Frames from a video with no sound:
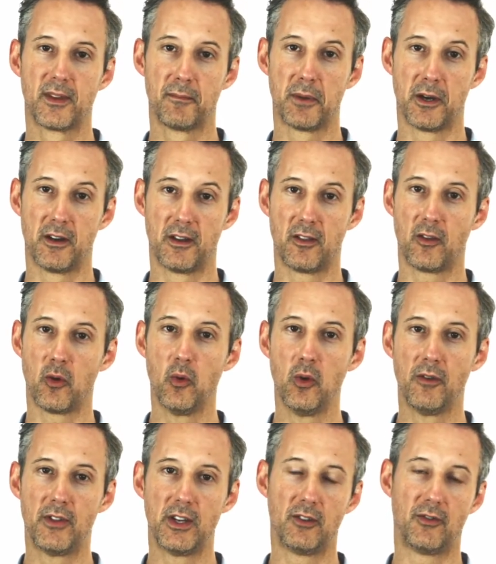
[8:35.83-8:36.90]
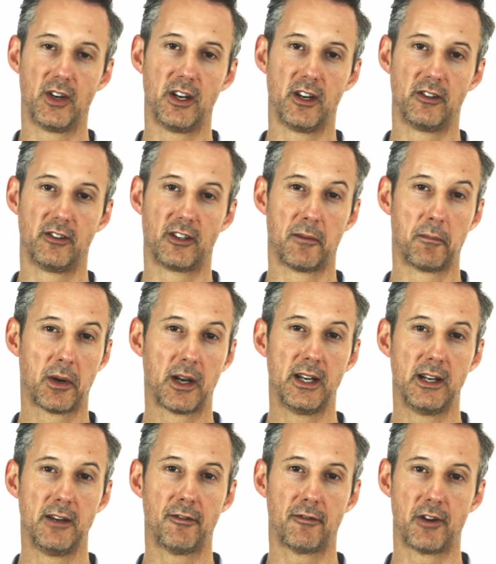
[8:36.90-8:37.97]
But all of these videos are
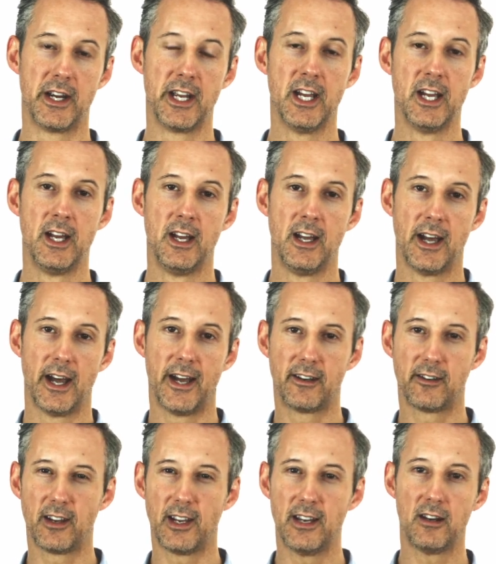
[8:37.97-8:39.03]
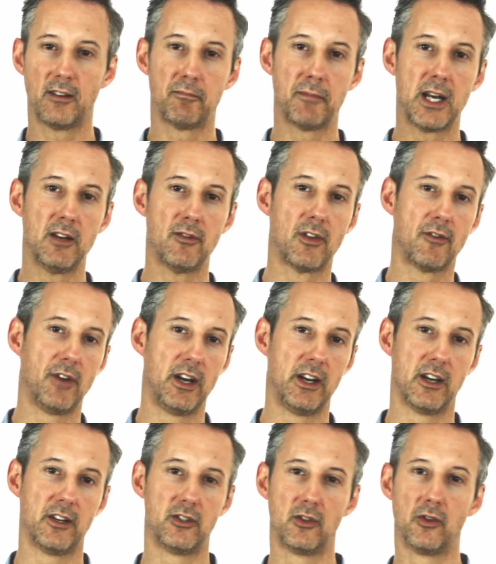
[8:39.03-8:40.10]
completely free. And in many of the
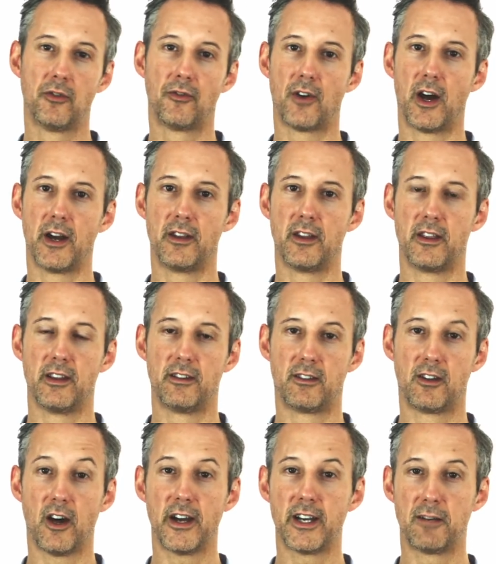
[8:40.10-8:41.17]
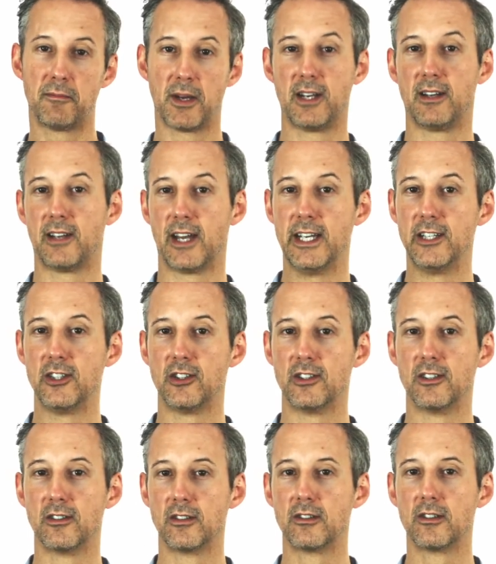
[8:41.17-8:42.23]
videos, you'll find that there's guided
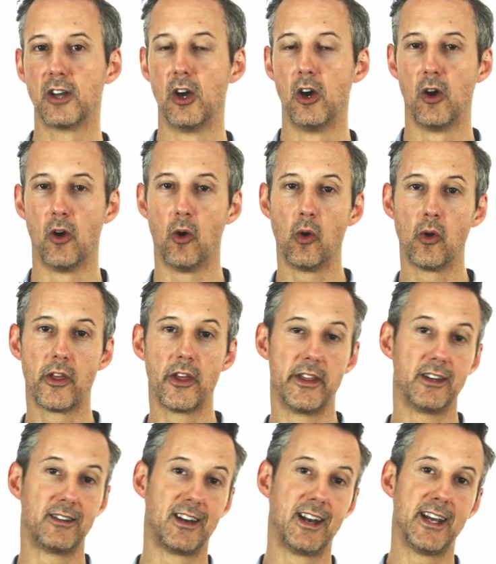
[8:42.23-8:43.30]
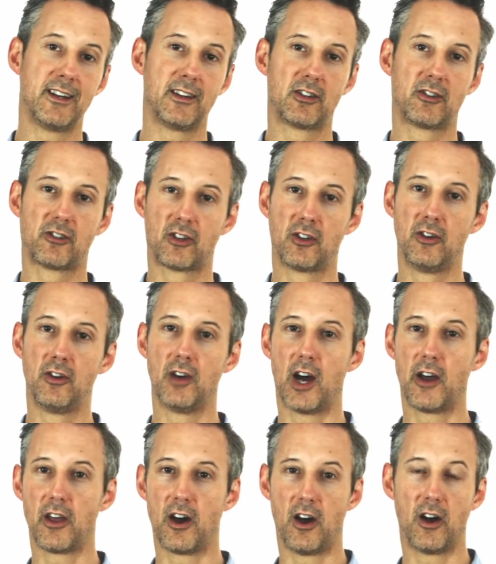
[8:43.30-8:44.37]
meditations, or that there's links to
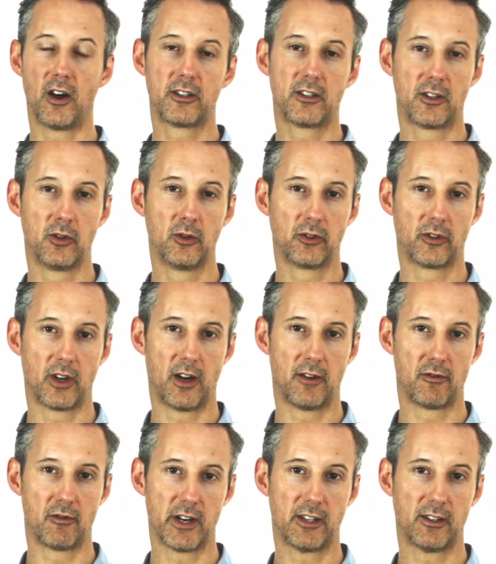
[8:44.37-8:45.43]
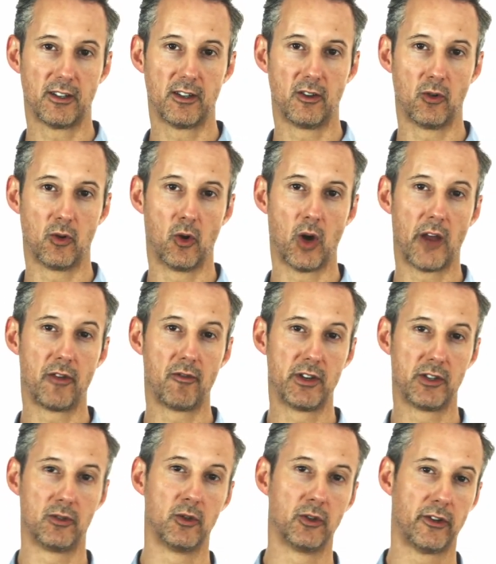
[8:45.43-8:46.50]
other articles that I've written or other
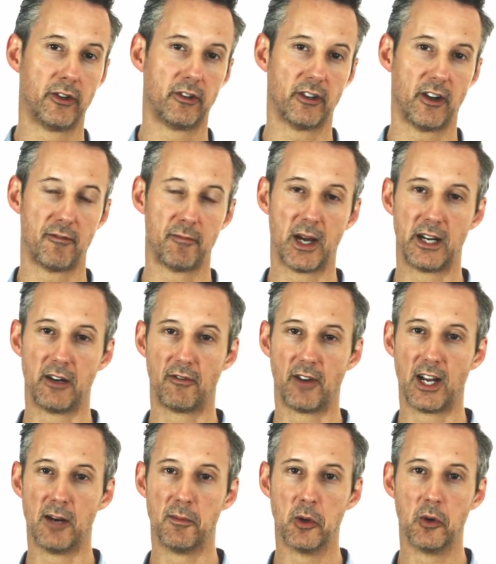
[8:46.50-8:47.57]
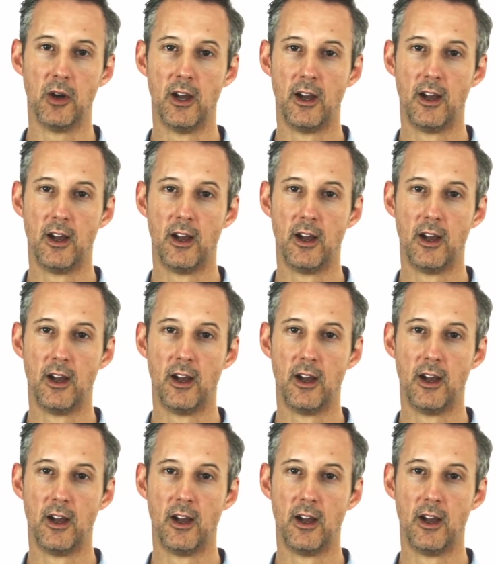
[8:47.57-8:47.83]
resources that I've made available.